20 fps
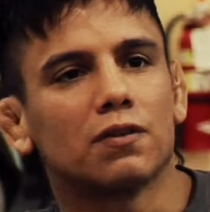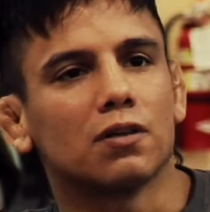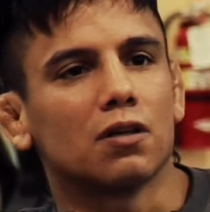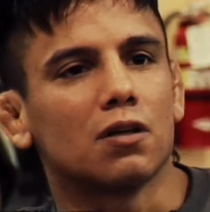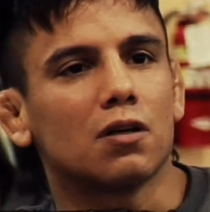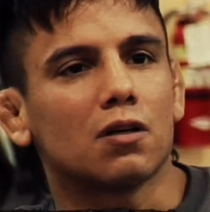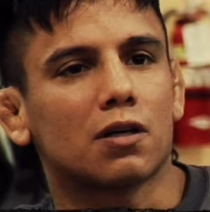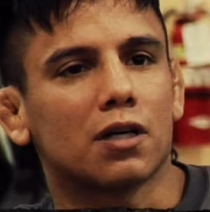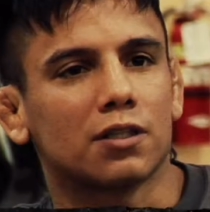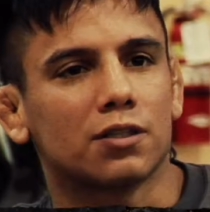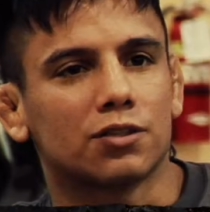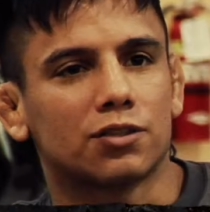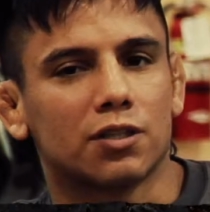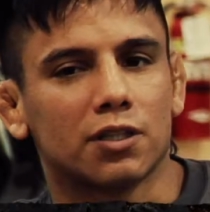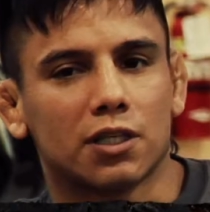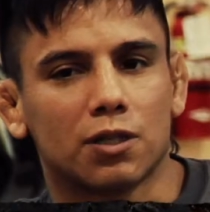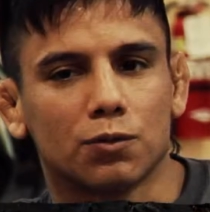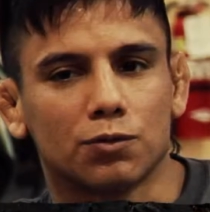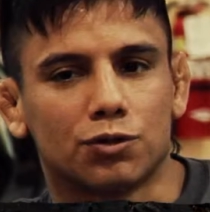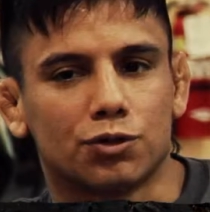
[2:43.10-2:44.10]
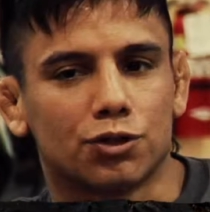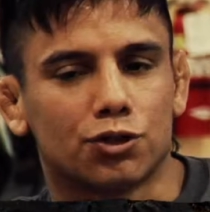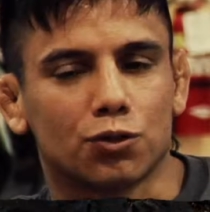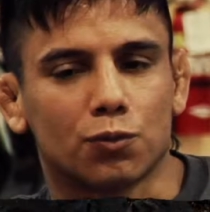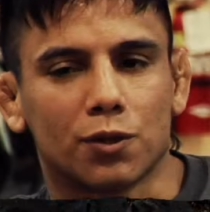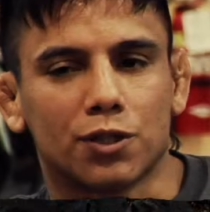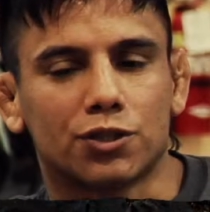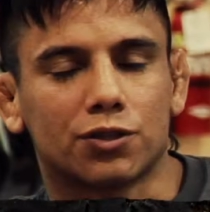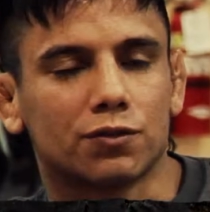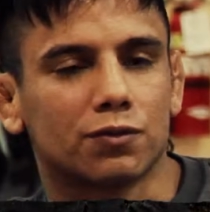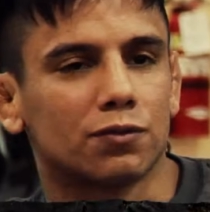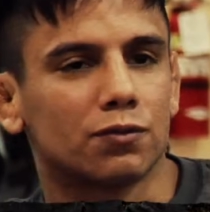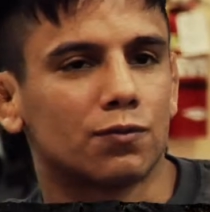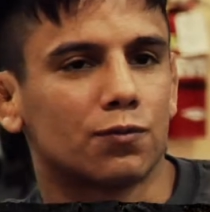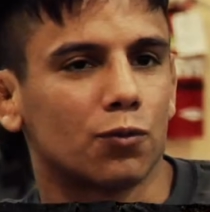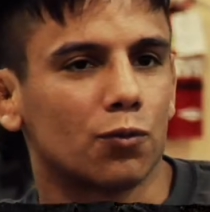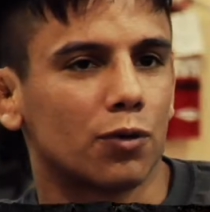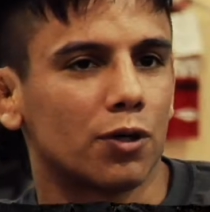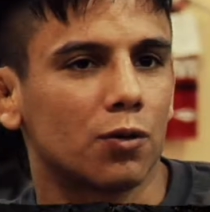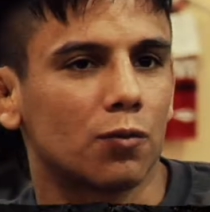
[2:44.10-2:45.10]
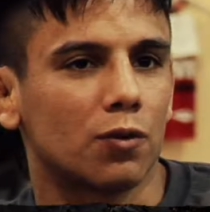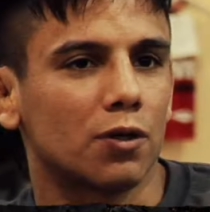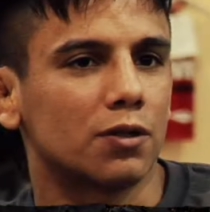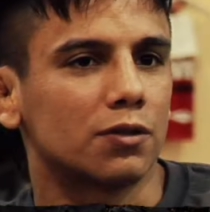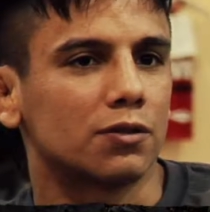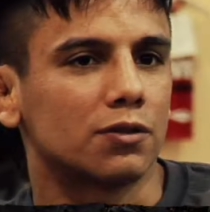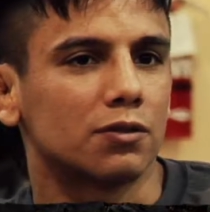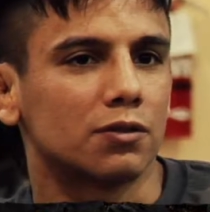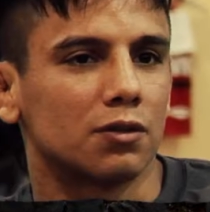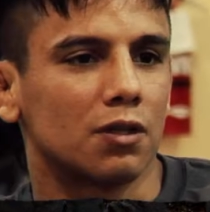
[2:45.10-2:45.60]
in luck. I just think it was a situation for what it was.